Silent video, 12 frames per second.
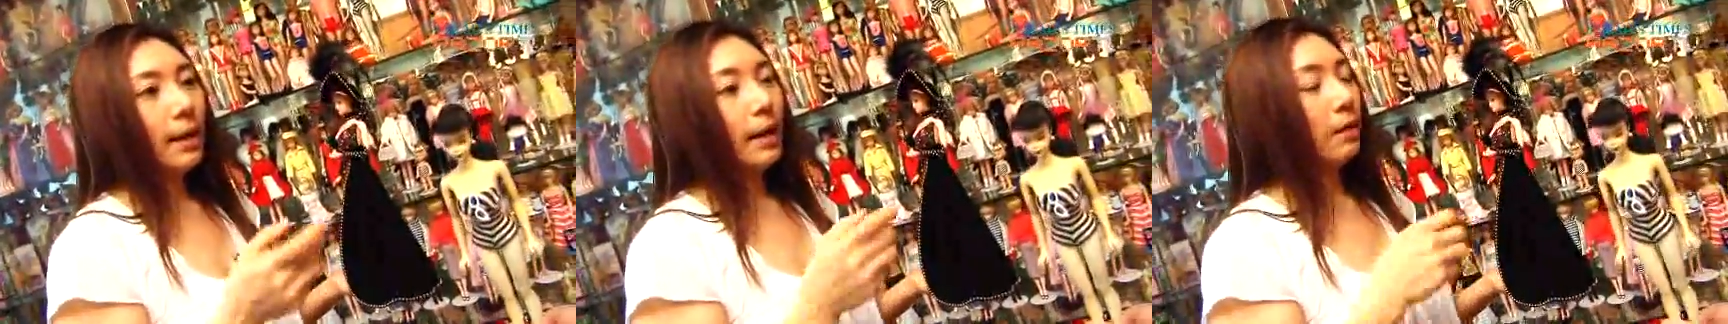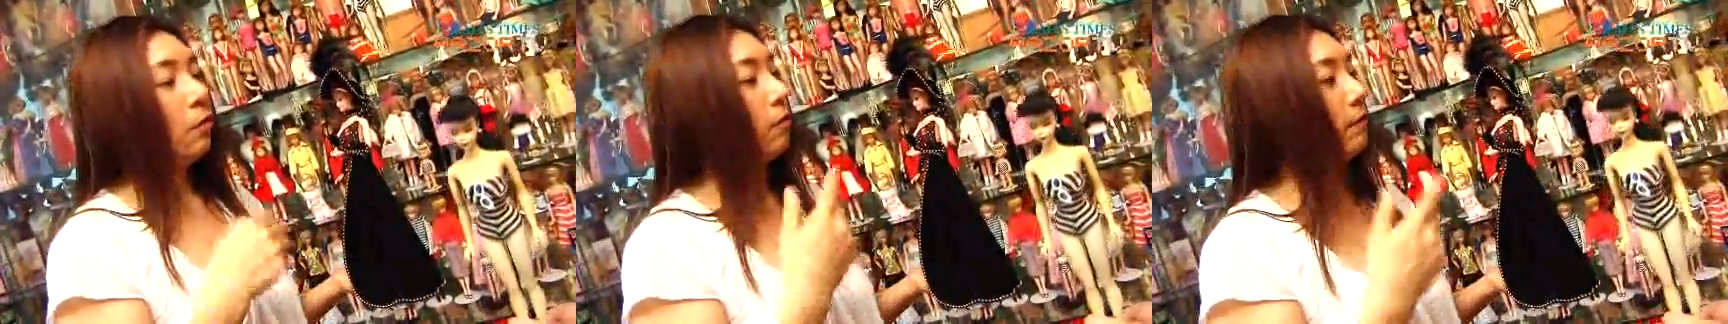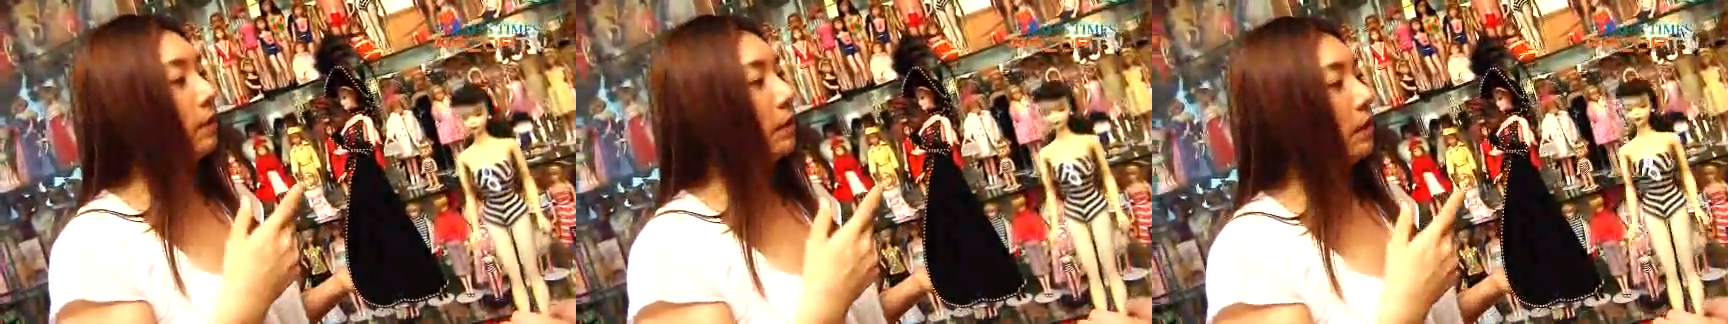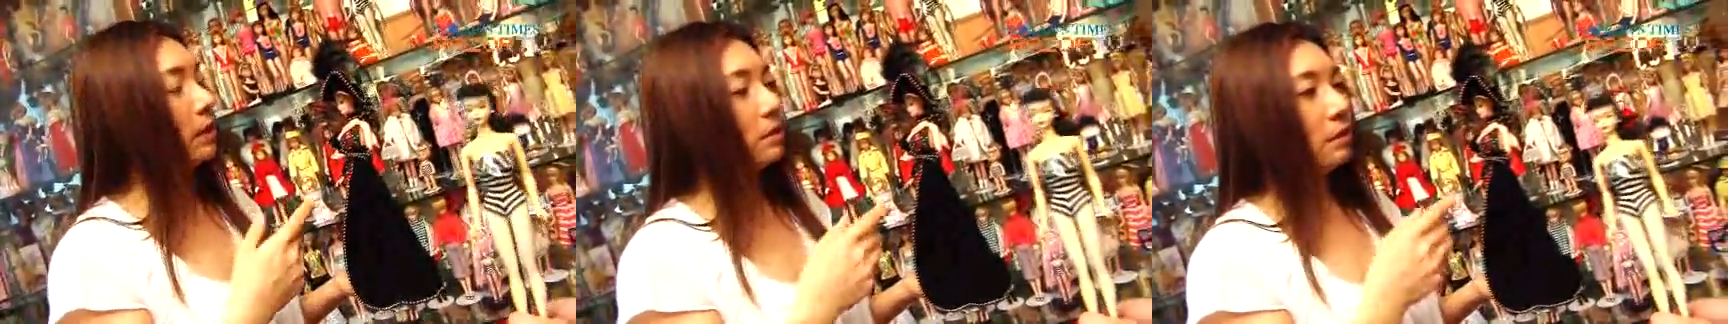And over the
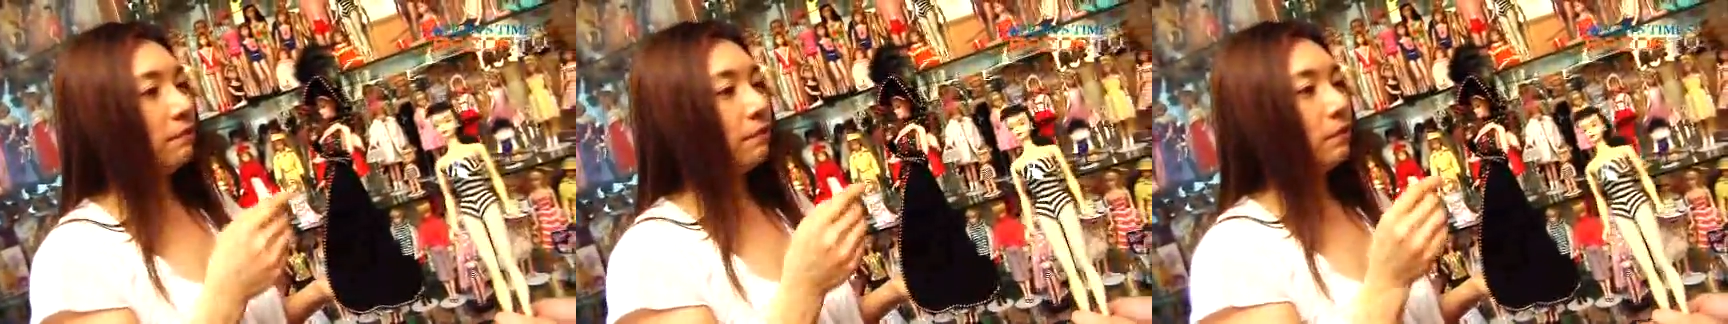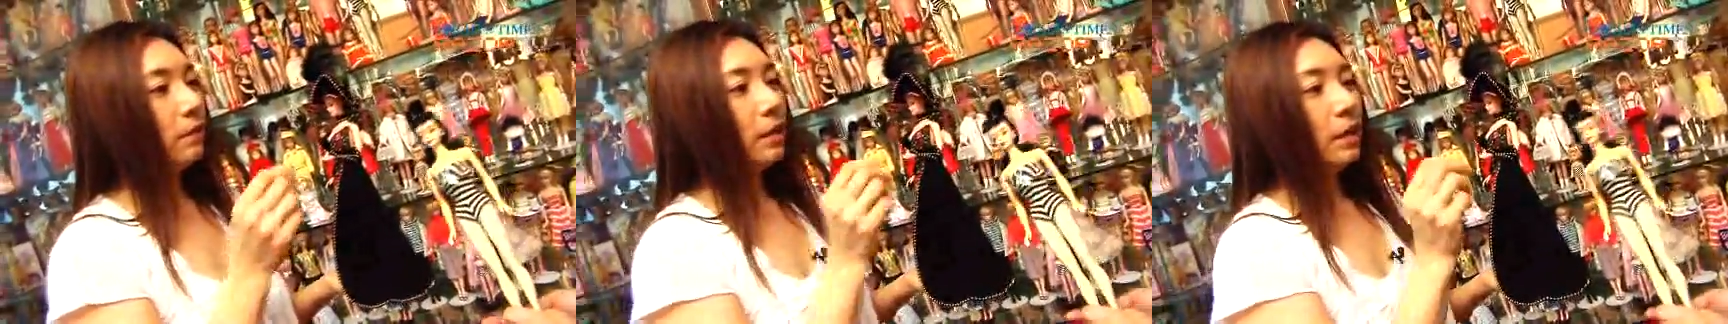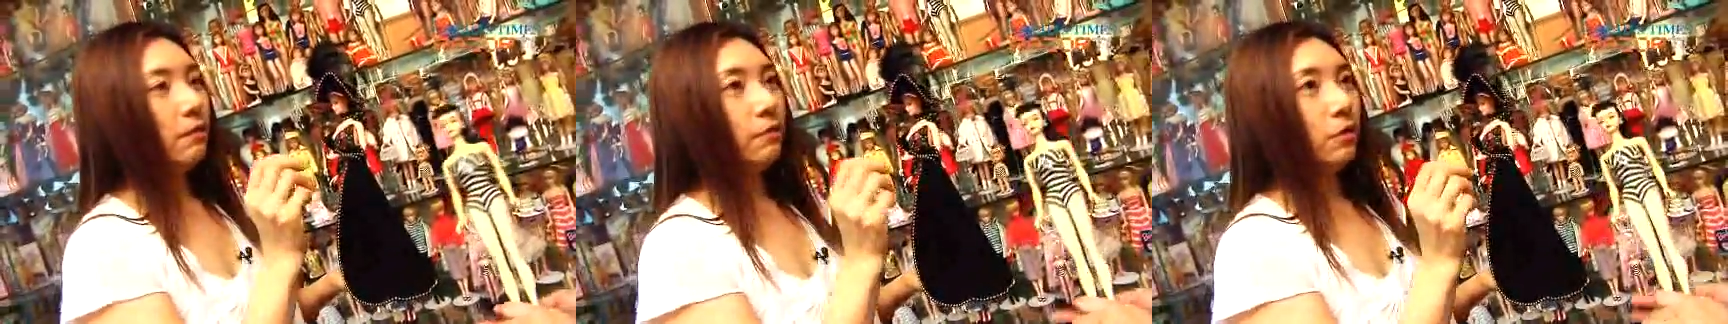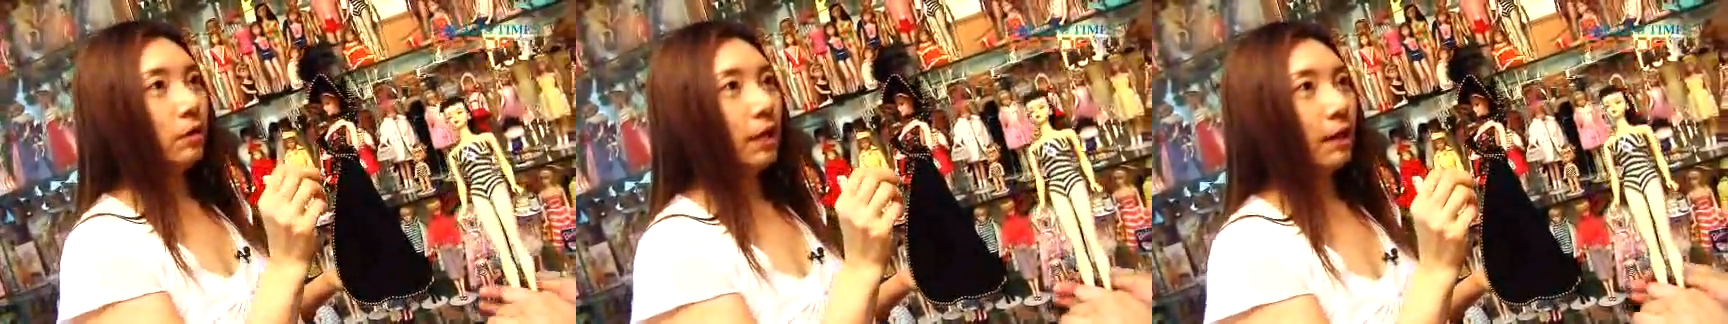years, if if
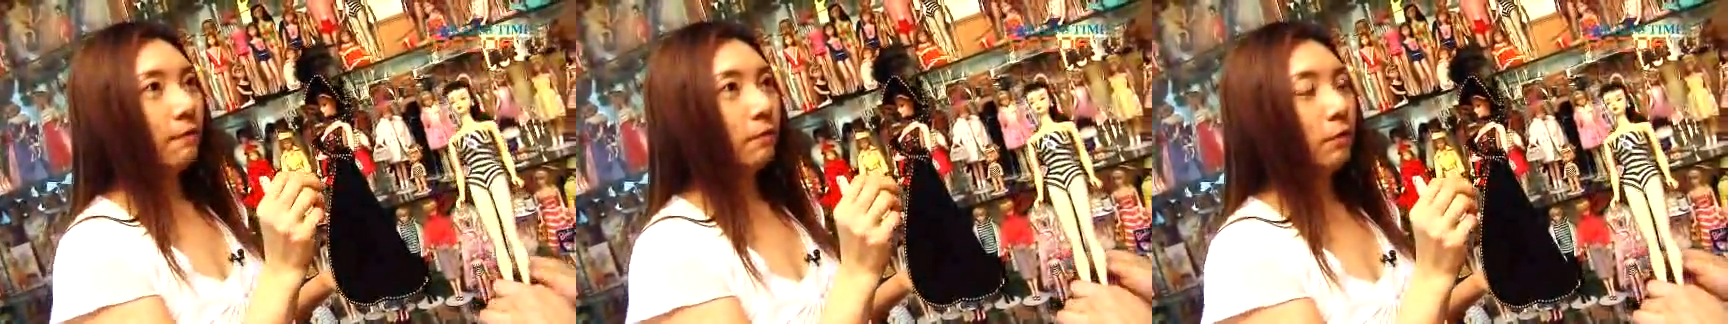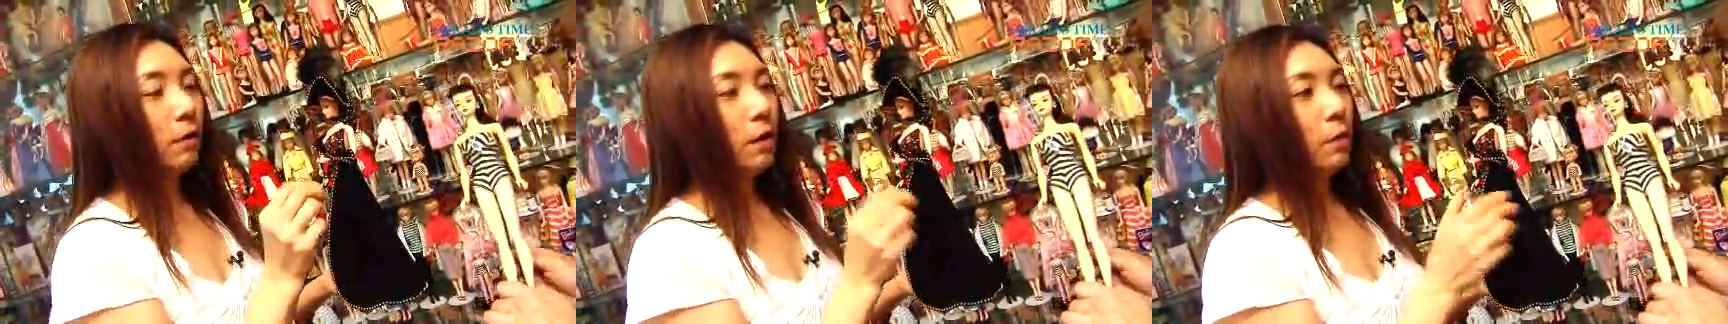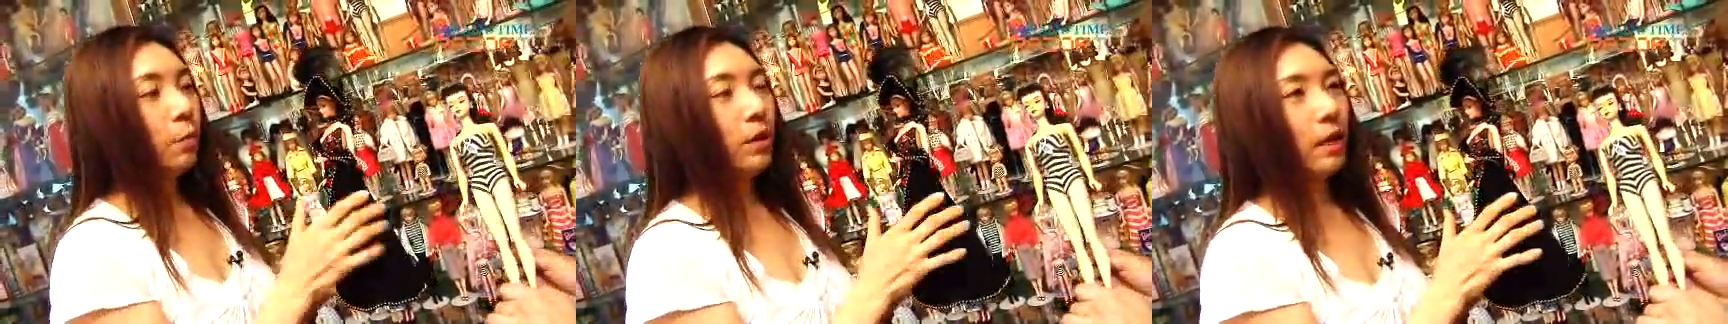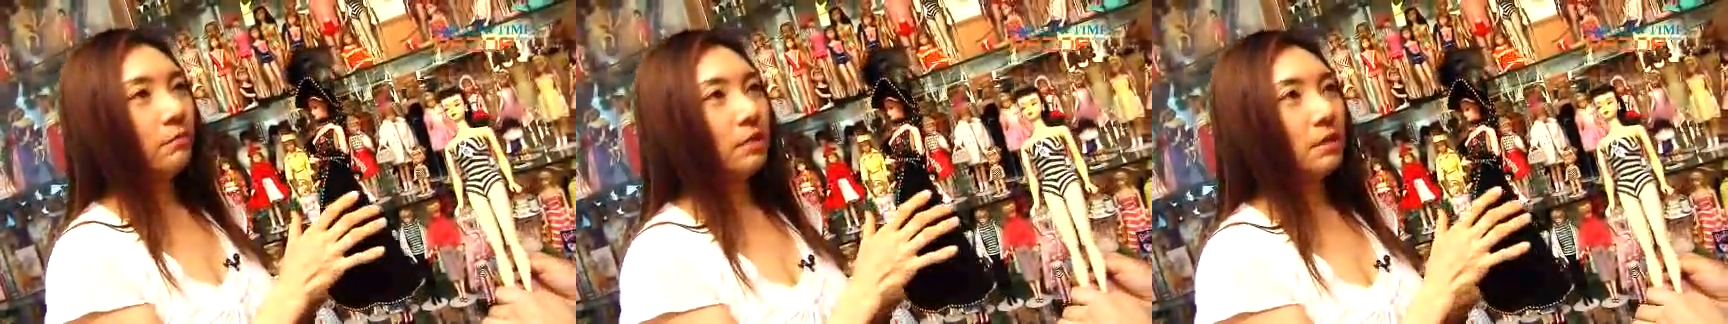you're not careful, we
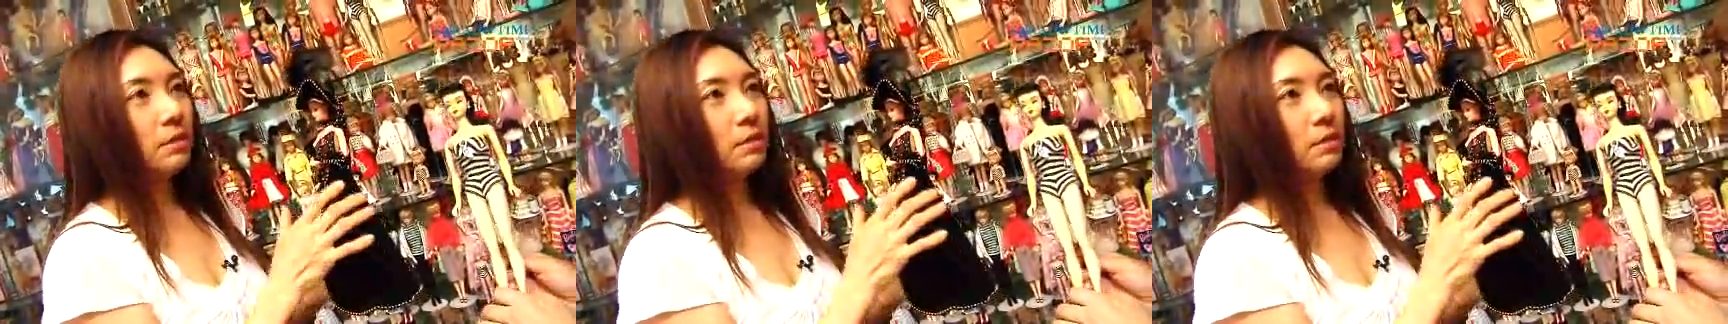have this